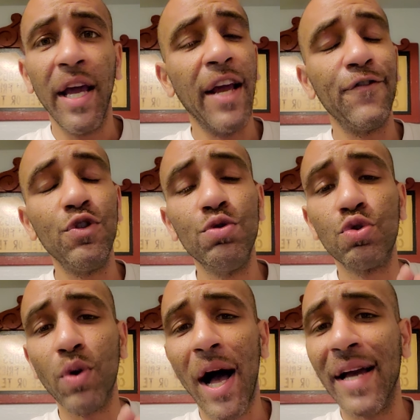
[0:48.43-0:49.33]
If you
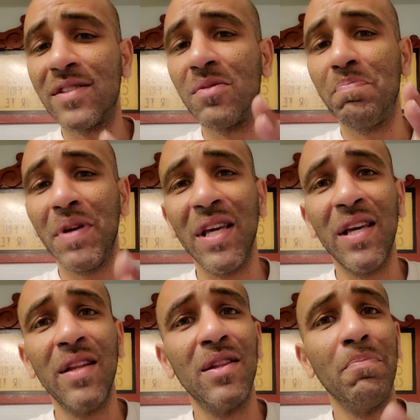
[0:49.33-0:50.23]
try to
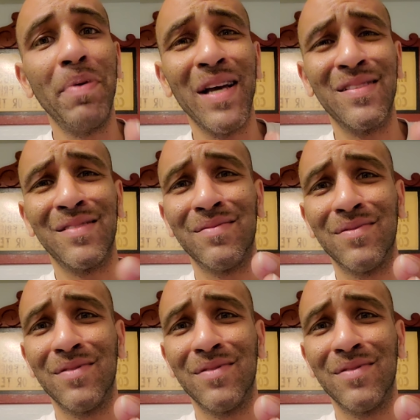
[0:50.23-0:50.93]
be the best